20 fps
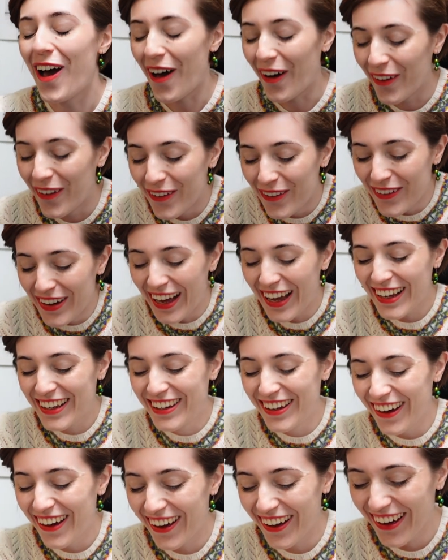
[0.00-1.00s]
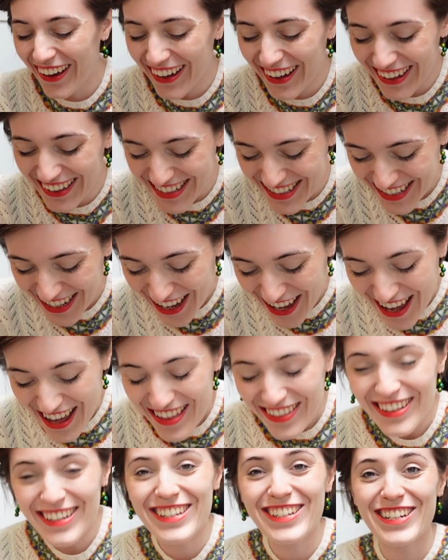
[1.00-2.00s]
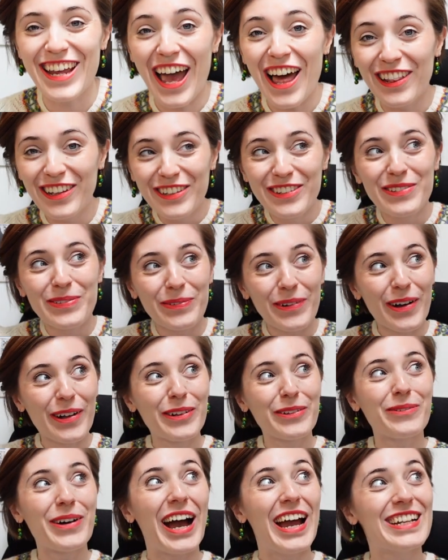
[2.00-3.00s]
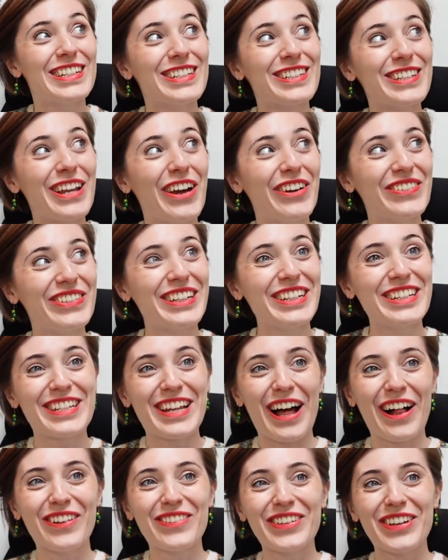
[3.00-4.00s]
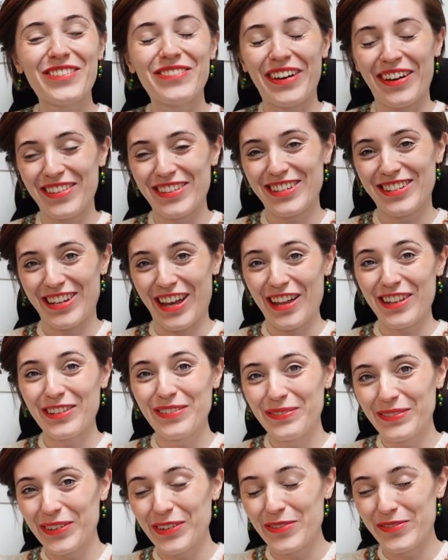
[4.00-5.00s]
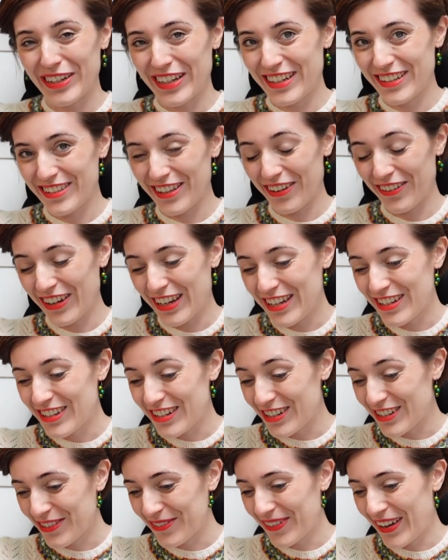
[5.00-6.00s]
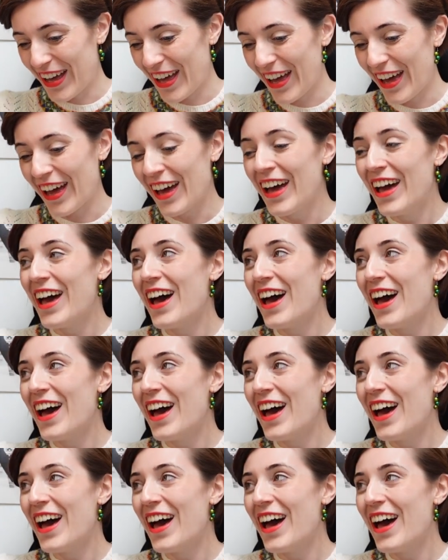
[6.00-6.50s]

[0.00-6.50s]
Oh my God, the Shetland wool. Why did nobody tell me about the Shetland wool being so itchy to wear?